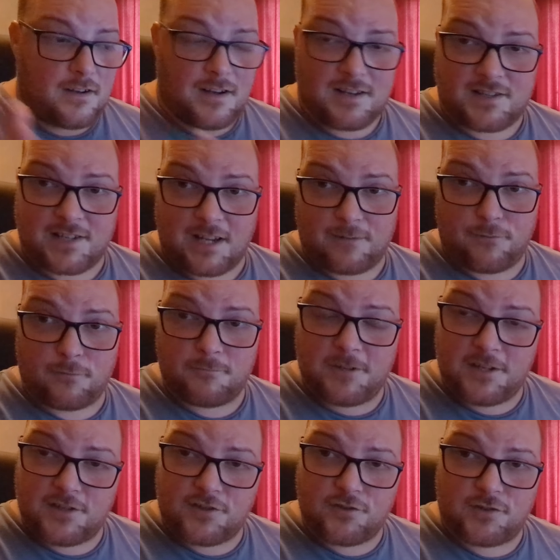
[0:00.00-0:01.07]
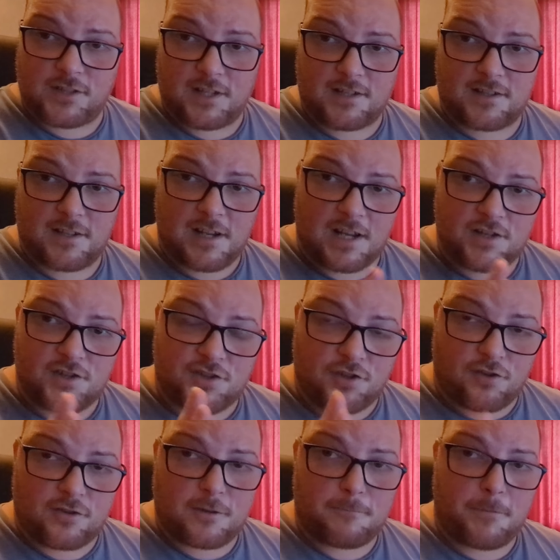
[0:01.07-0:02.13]
aside from these two things that I just
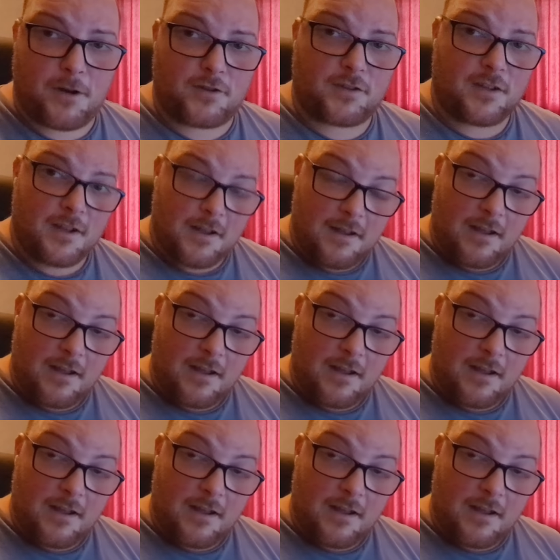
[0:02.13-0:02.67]
talked about,